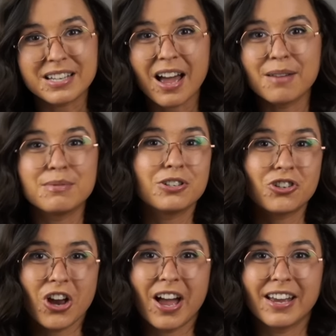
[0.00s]
time to
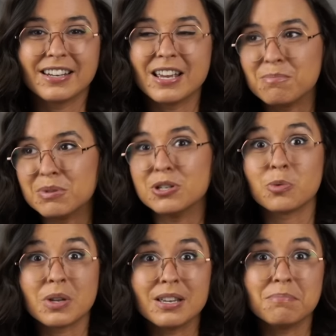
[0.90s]
shine in
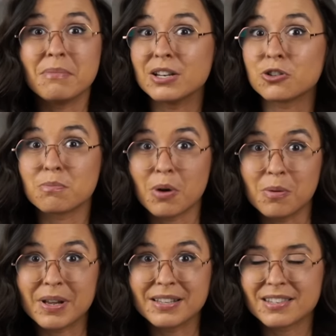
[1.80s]
between major
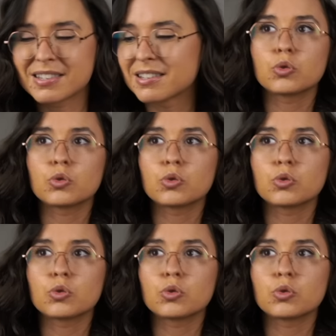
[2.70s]
moments.